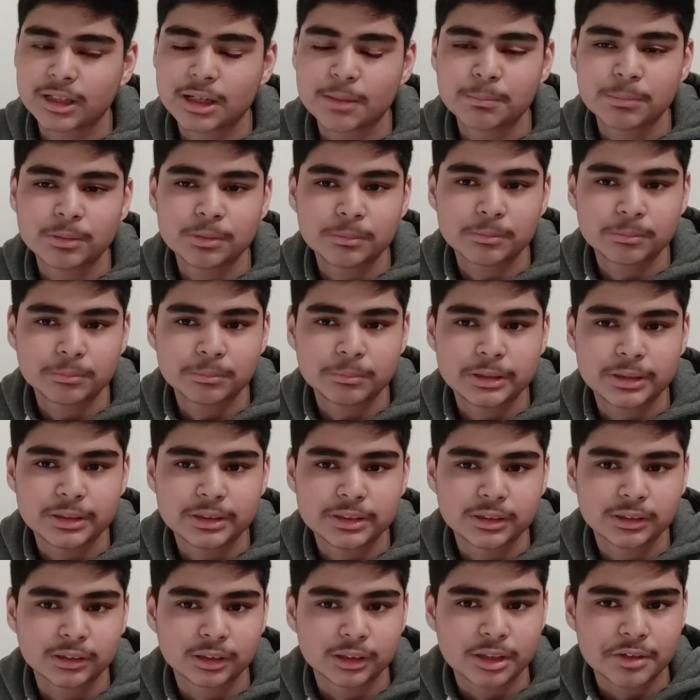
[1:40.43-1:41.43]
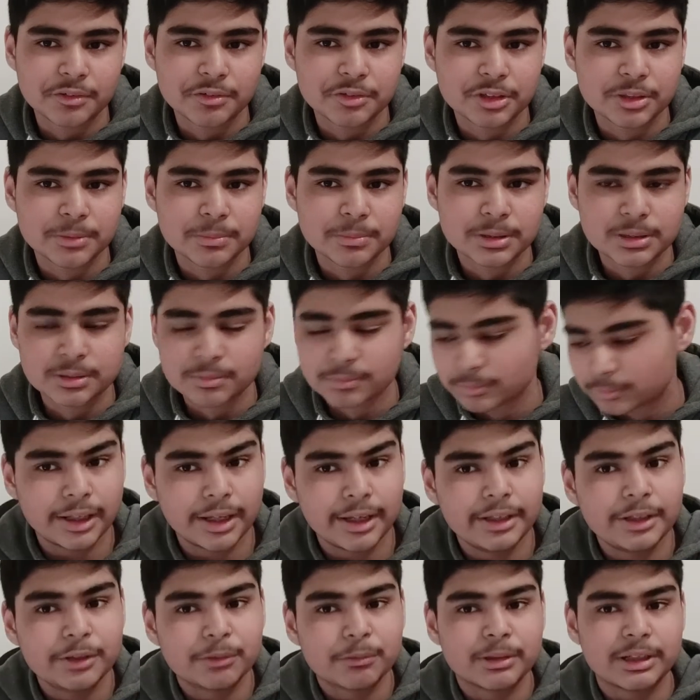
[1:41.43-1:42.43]
Apple makes a lot of chips.
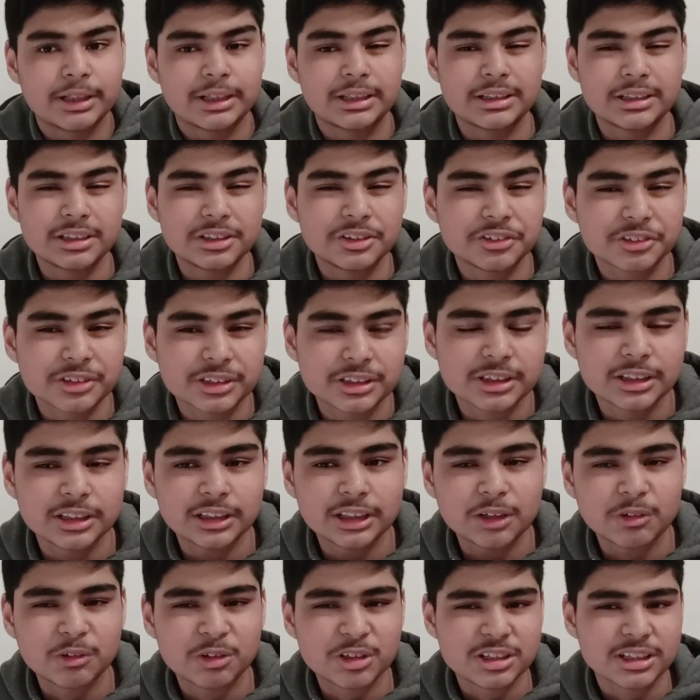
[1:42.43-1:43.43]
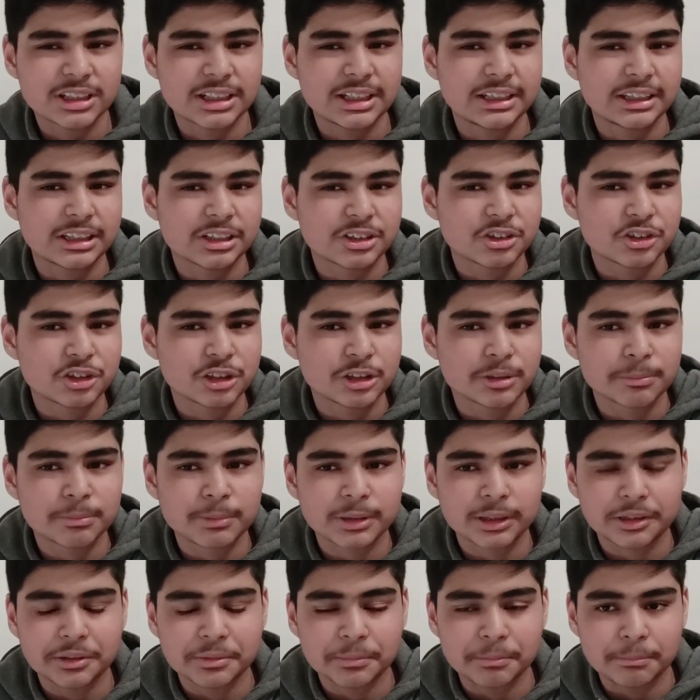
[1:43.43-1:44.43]
Anyway, it's interesting that we're seeing this
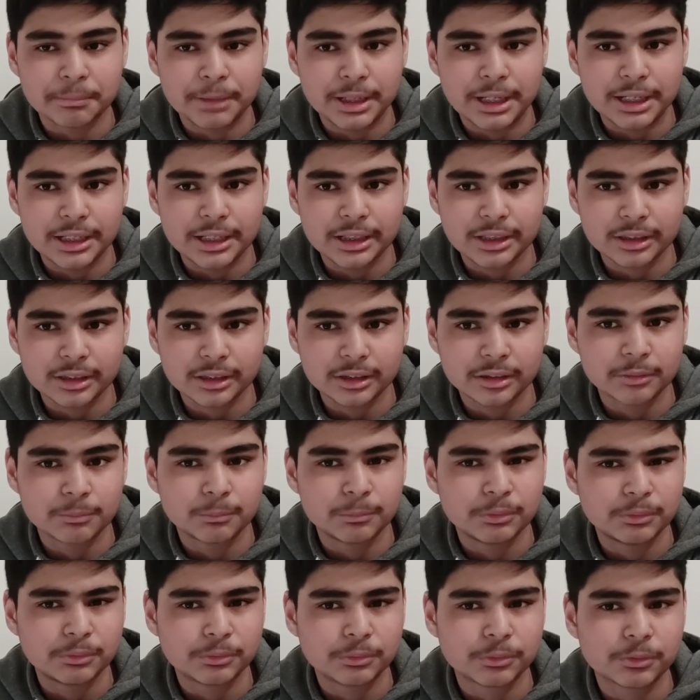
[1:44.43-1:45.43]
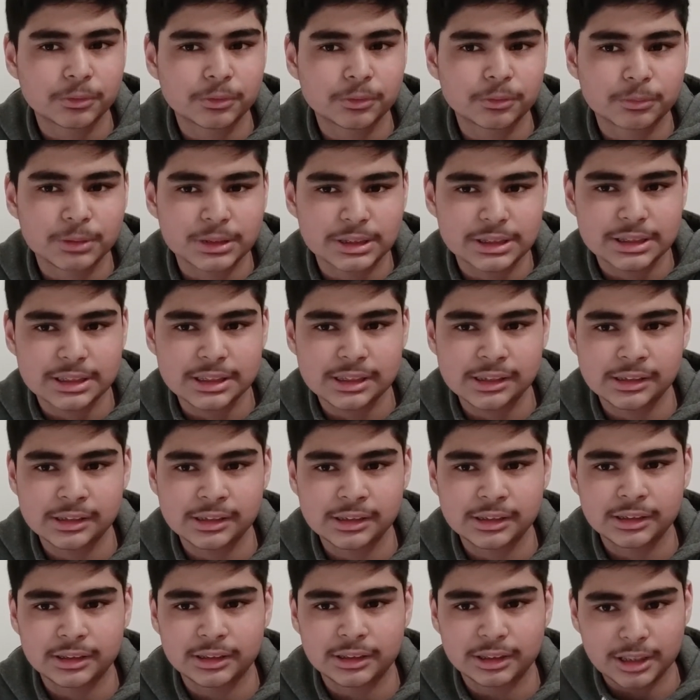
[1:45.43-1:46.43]
chip in a Mac before we see
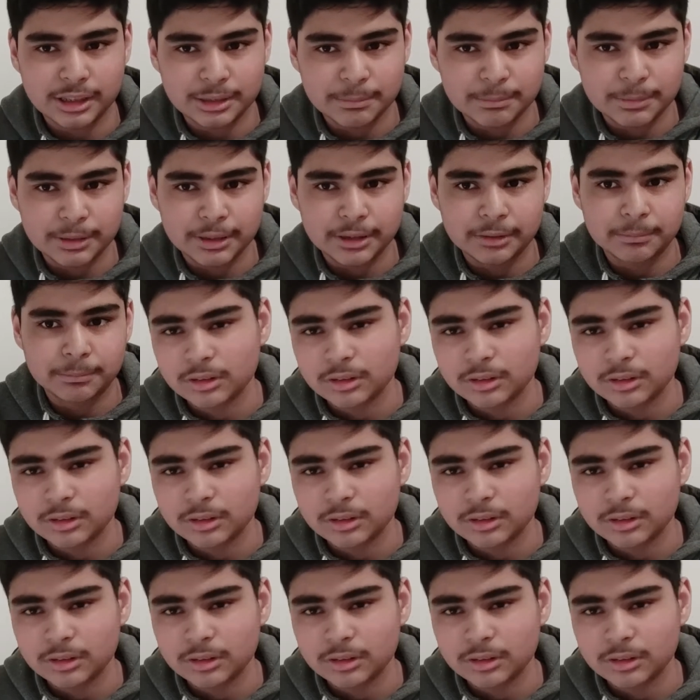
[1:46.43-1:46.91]
it in an iPad.